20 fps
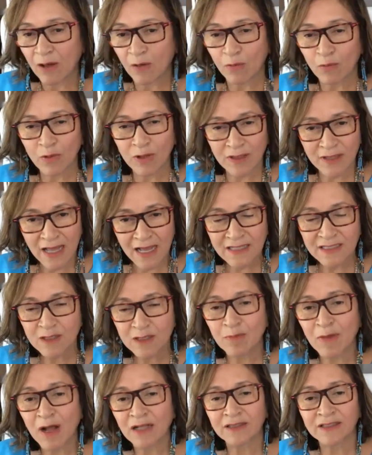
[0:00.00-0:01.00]
Well, that's
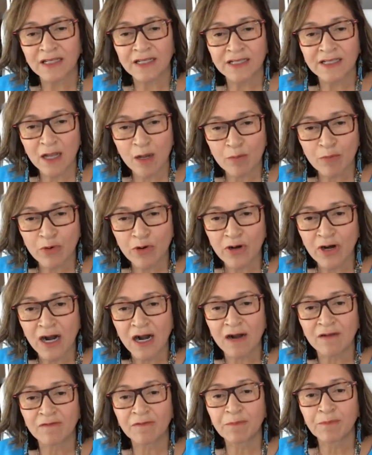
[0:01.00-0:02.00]
about the number
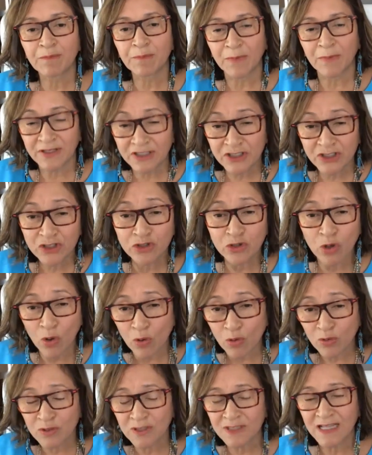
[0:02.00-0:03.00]
of
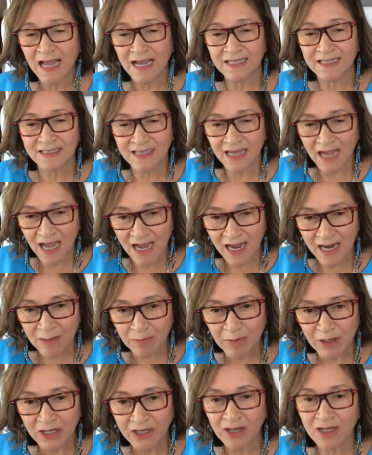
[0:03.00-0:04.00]
souls that died
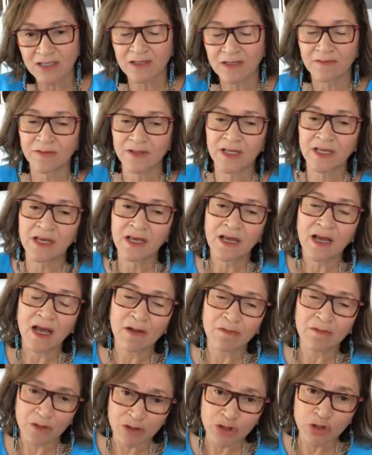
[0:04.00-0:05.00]
because of the
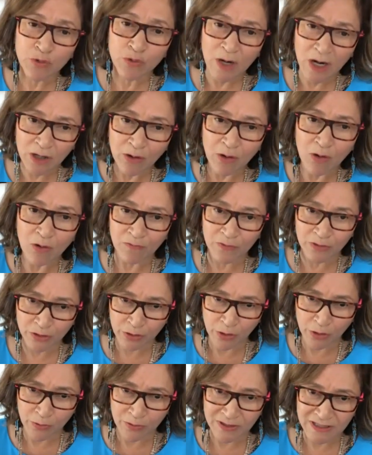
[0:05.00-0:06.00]
of a drug
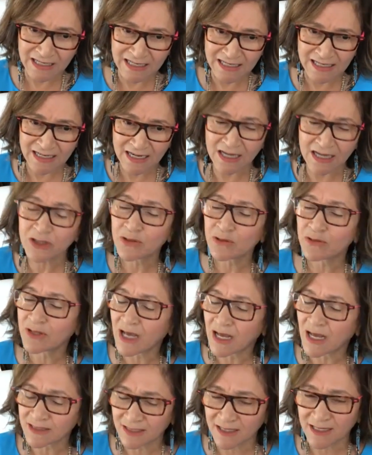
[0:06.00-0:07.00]
overdose in two
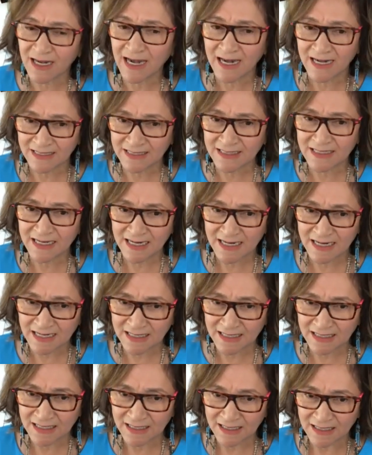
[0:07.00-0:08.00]
thousand
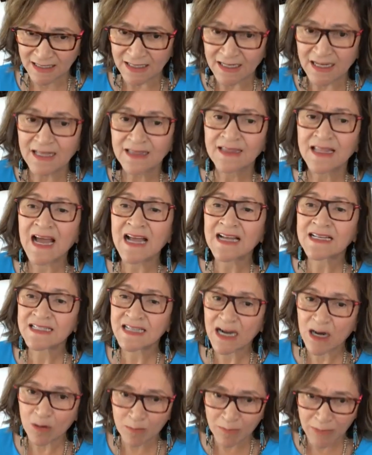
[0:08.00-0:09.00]
eighteen. Wow. That's
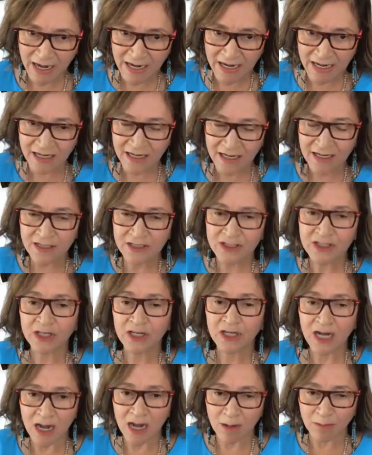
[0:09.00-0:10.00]
how many
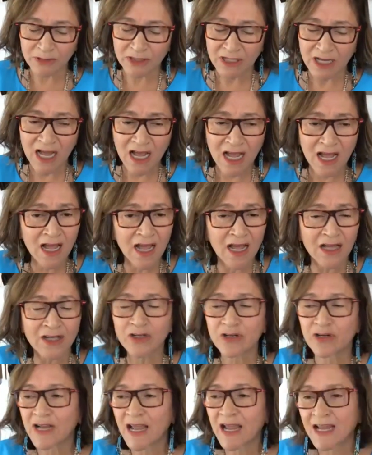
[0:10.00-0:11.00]
succumbed. one
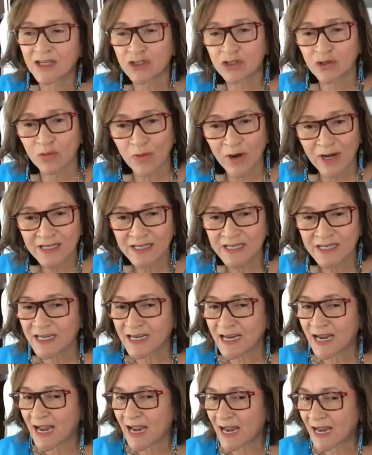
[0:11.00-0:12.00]
hundred
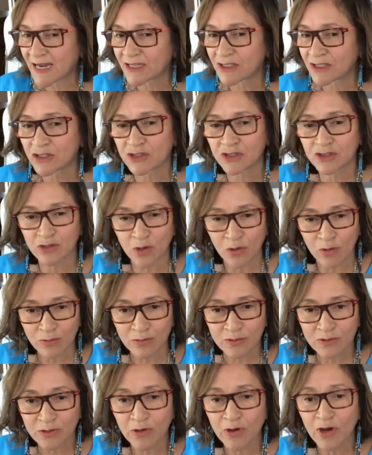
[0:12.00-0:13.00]
twenty-eight
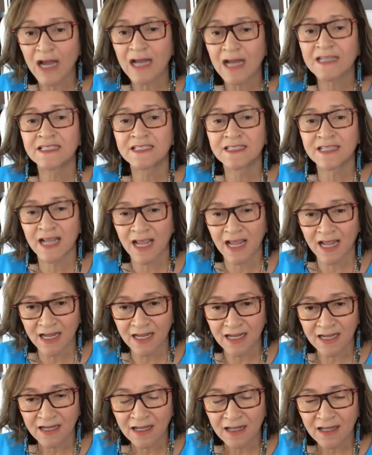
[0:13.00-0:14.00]
souls a
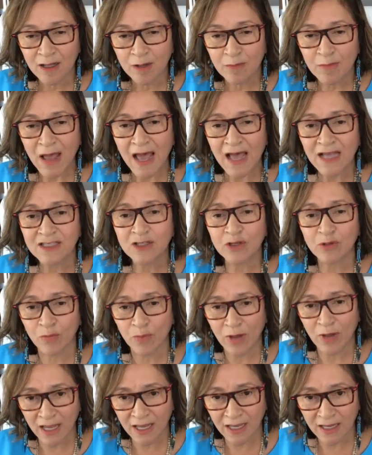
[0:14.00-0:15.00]
day pass
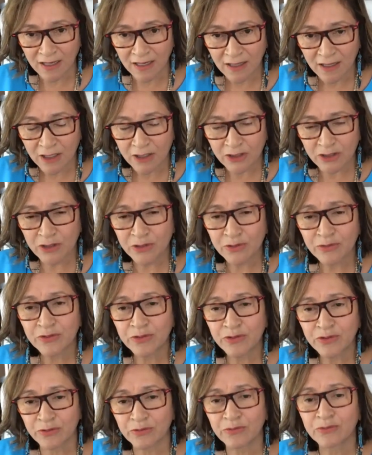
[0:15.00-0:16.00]
away due
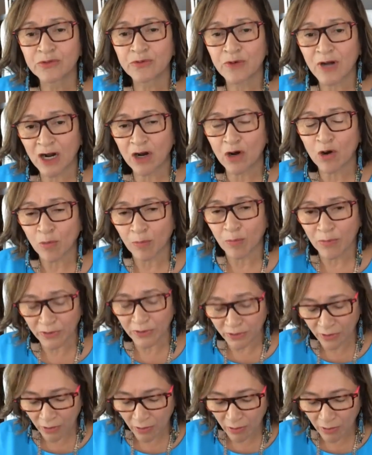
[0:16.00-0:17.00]
to drug over,
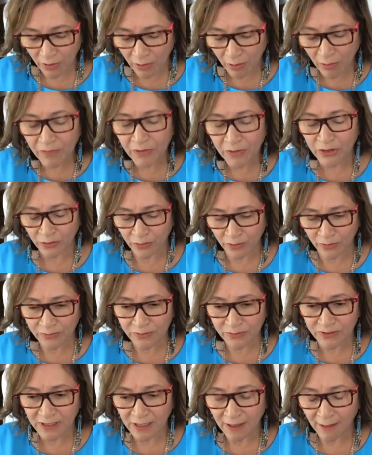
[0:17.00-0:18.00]

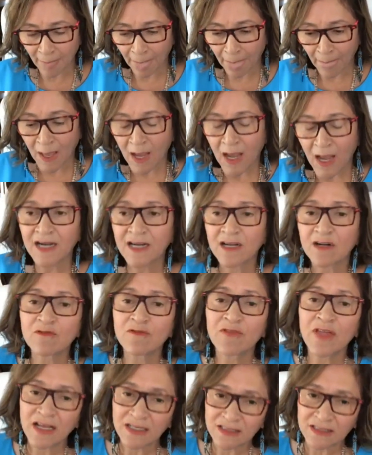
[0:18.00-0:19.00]
overdose. And of
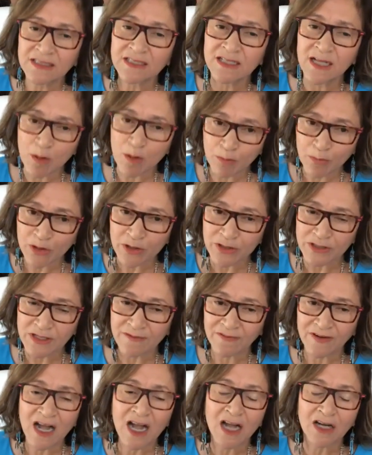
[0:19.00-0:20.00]
those numbers of
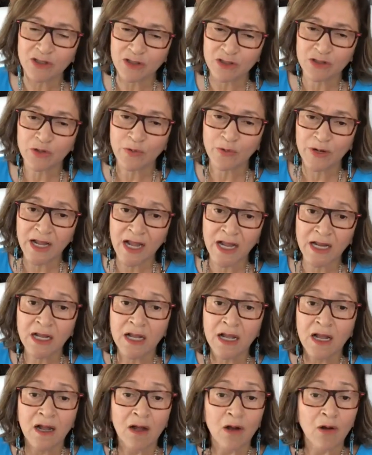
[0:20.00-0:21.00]
one hundred twenty-eight,
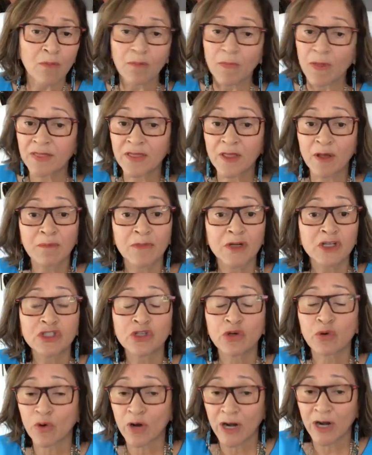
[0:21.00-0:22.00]
the
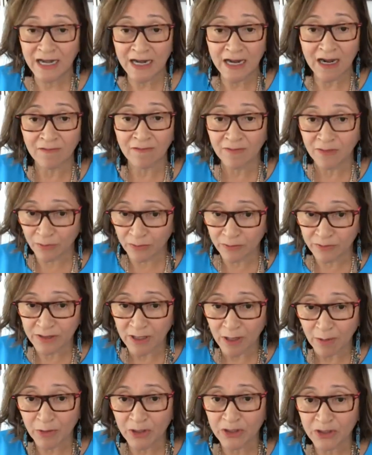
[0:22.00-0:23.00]
majority of those
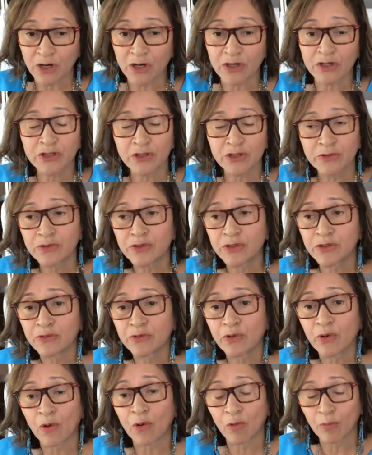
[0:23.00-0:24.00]
numbers are due
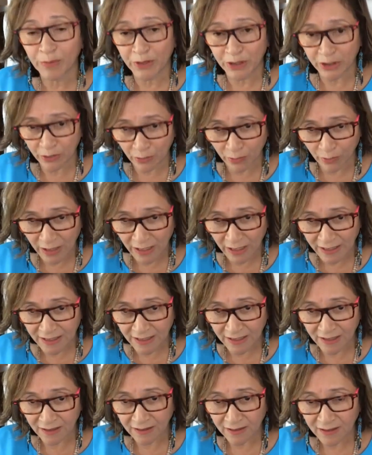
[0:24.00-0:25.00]
to opioid.
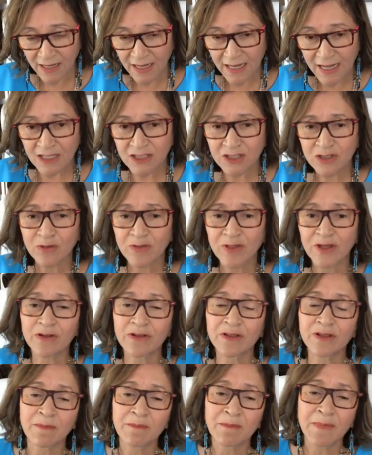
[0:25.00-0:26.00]
And so they're
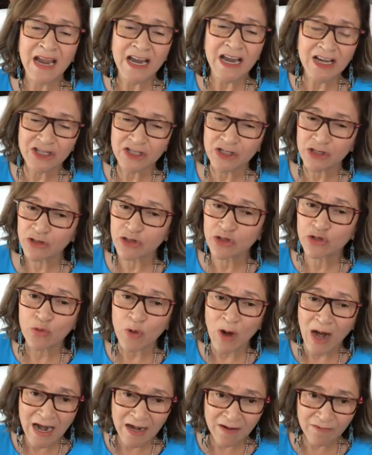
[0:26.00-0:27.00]
the major
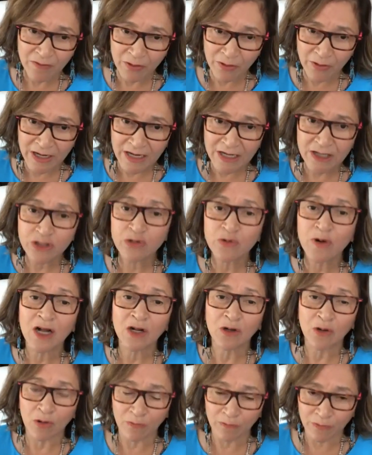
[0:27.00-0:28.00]
driver in drug
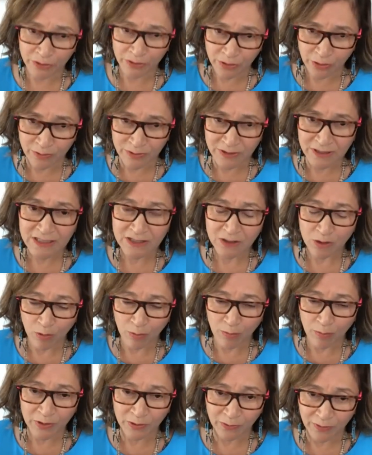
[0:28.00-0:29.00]
overdose is
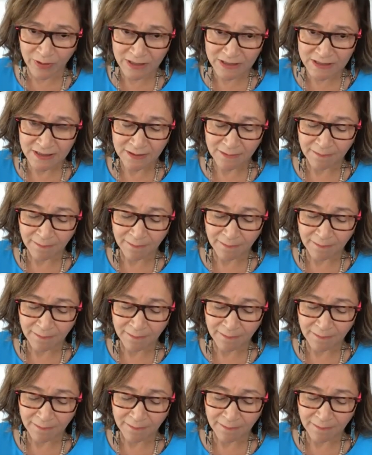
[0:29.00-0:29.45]
opioids.